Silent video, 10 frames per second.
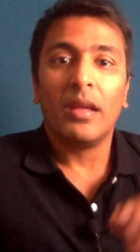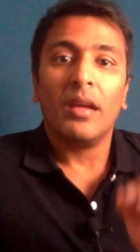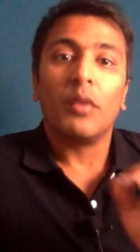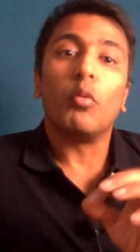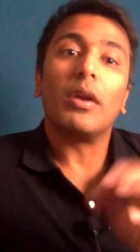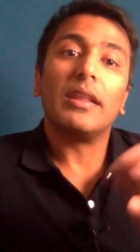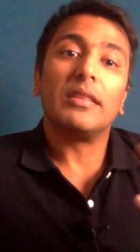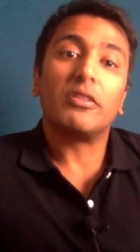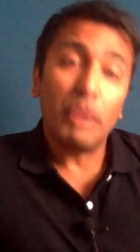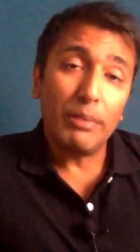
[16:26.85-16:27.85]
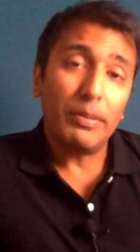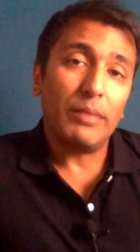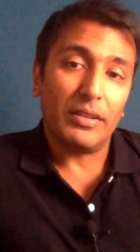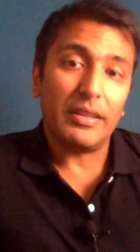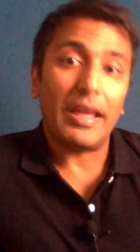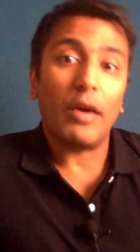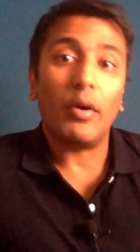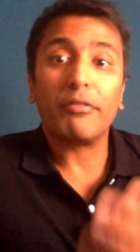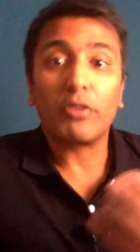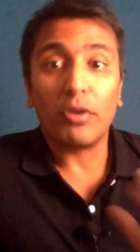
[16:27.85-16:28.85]
1 in 3 people now
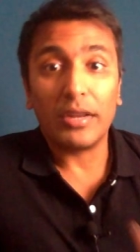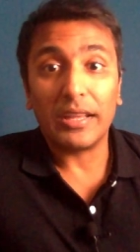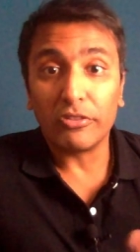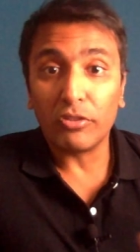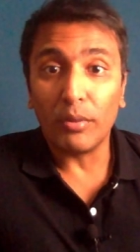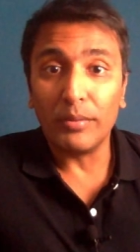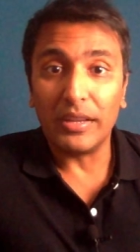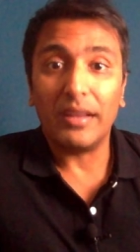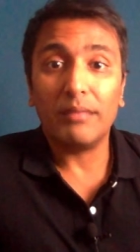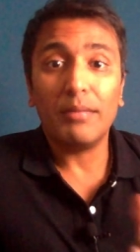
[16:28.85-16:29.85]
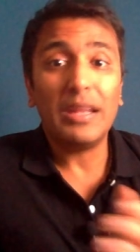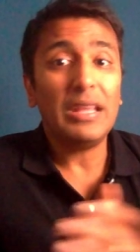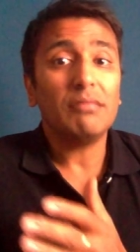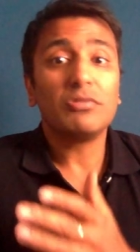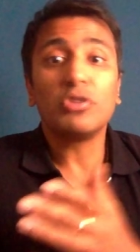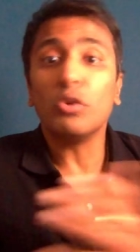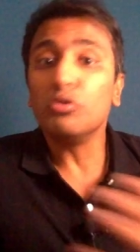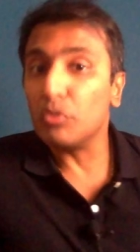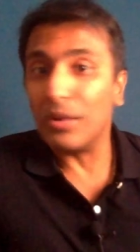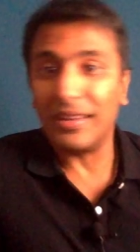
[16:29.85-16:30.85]
have chronic insomnia, and many don't
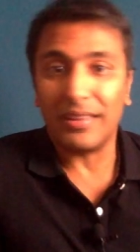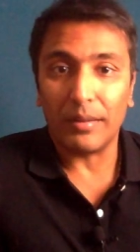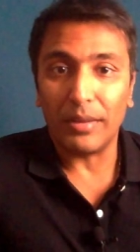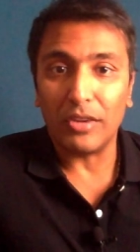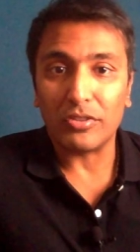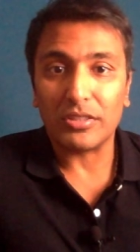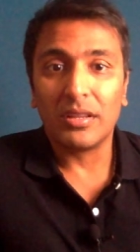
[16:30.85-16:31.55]
do anything about it.